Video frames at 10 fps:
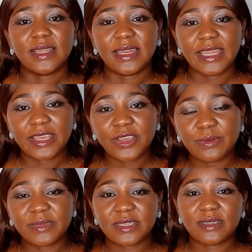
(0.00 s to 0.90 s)

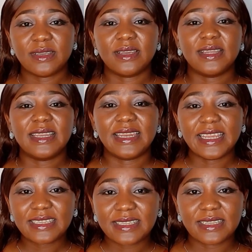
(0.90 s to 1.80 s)
legumes,
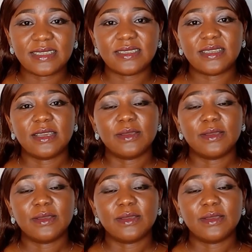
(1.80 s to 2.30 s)
lentils,